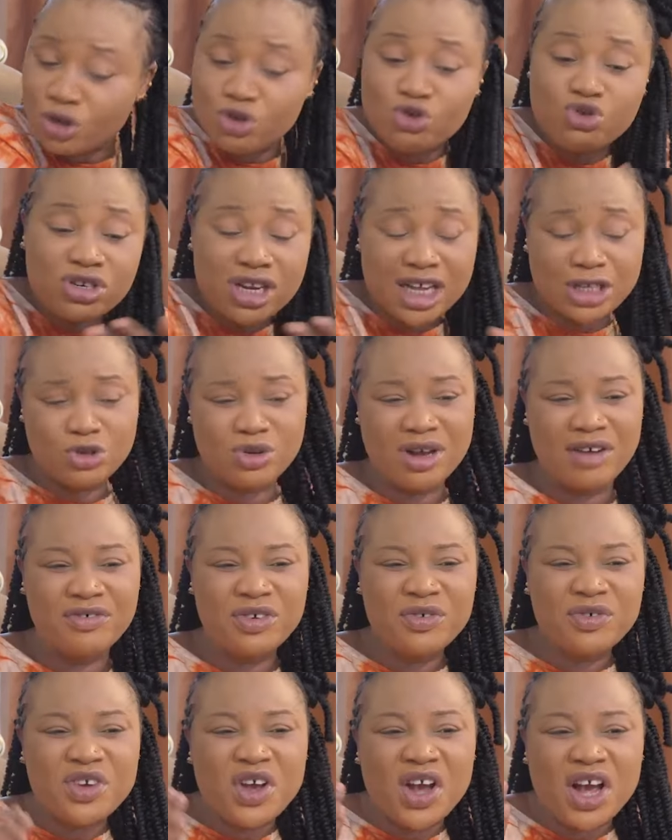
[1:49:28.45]
You need to
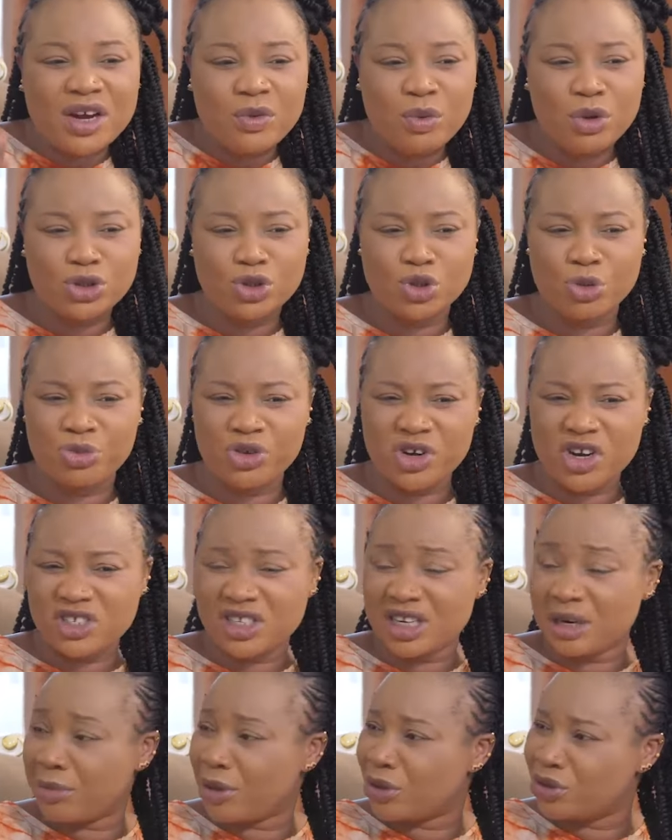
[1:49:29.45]
have even heard what your brother
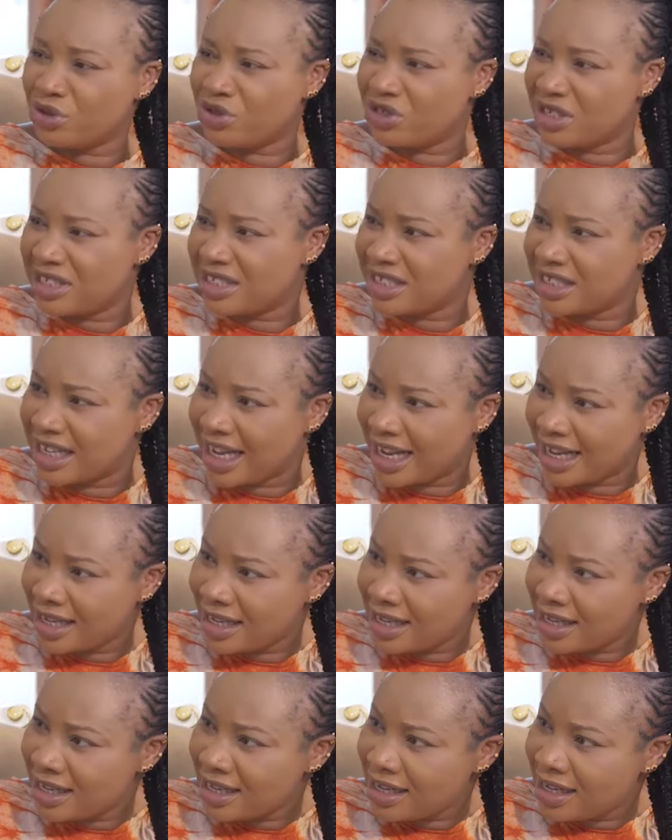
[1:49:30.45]
said about you yesterday.
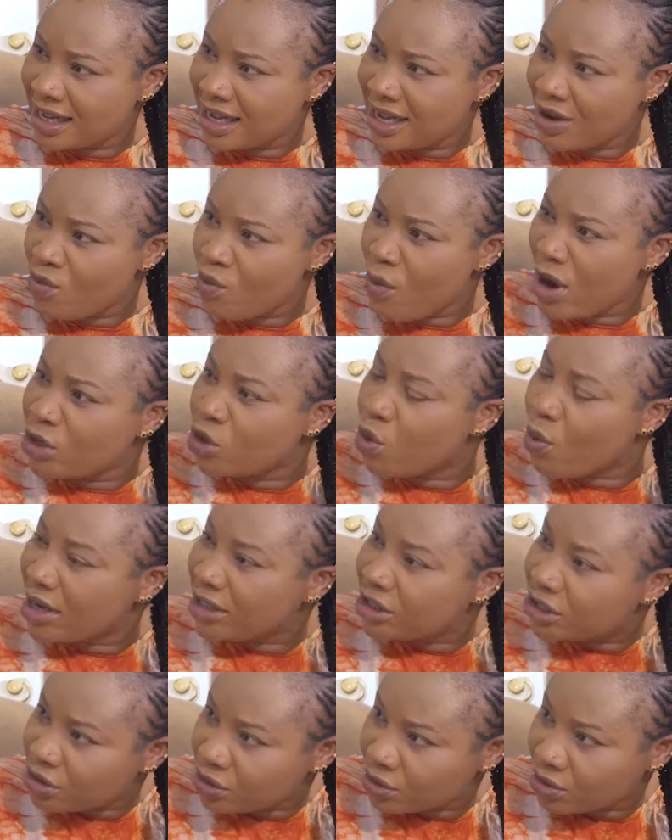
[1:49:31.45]
Where you
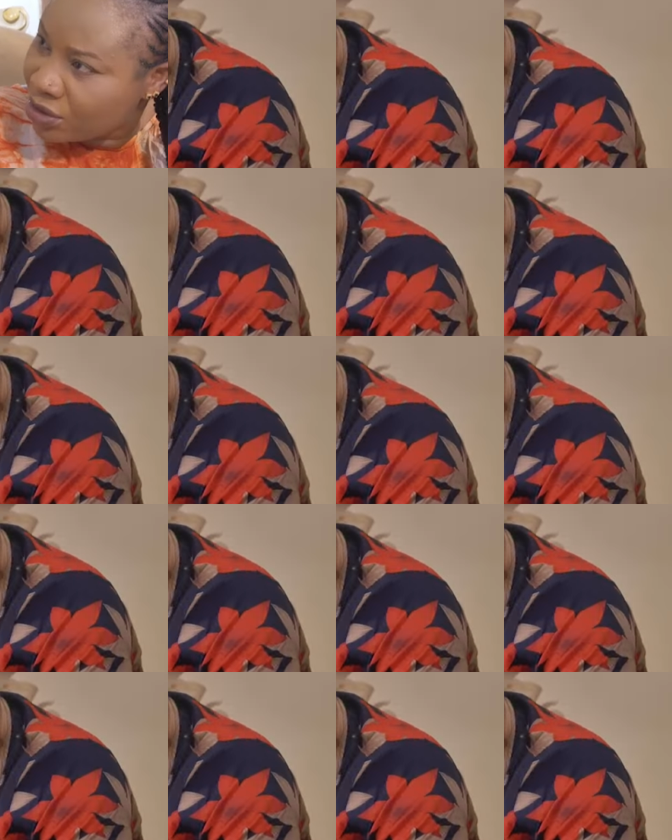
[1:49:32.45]
went to.